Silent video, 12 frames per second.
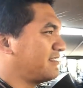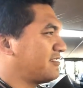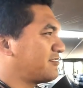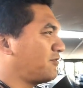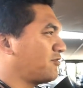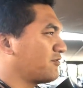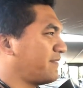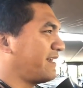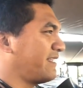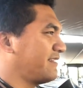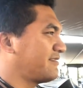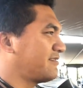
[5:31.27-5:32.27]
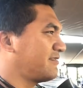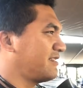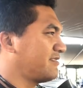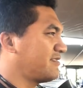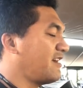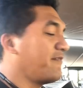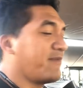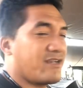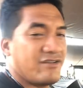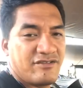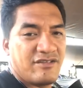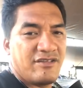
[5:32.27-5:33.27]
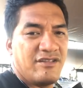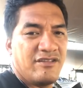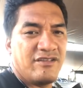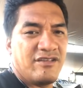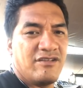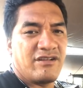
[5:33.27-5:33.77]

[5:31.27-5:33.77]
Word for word: disposed by this this lava because you